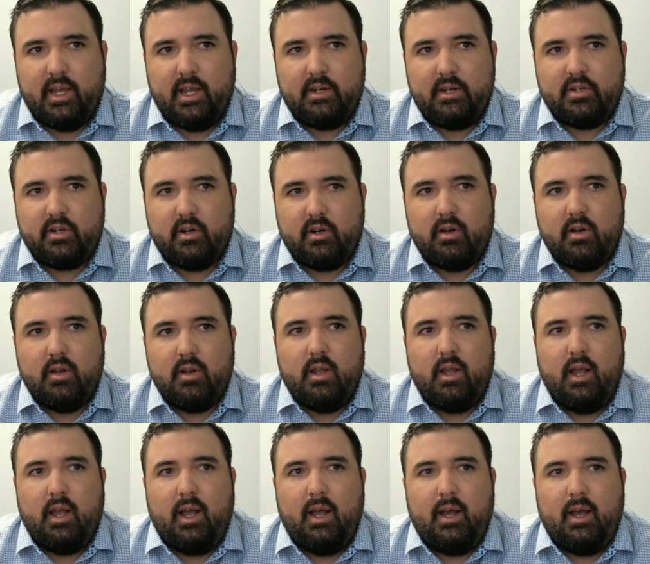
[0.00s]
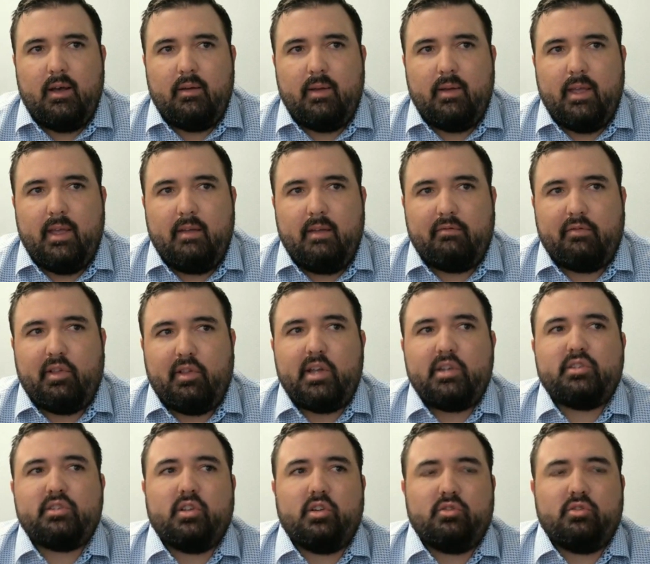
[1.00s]
catcher and
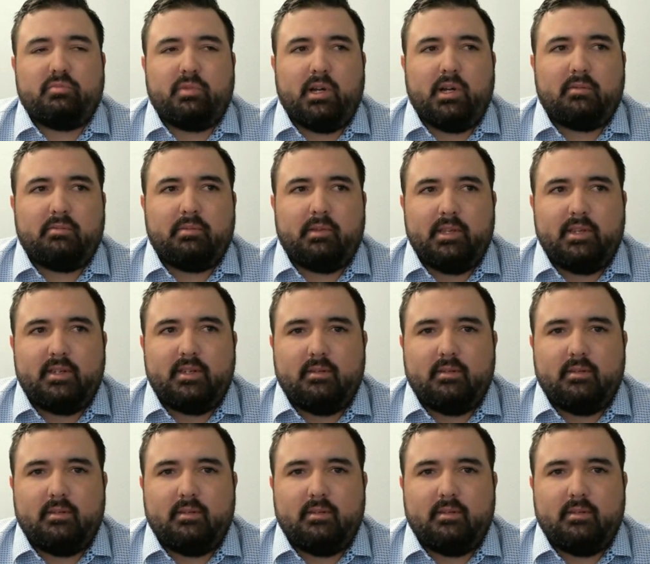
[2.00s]
flush those plug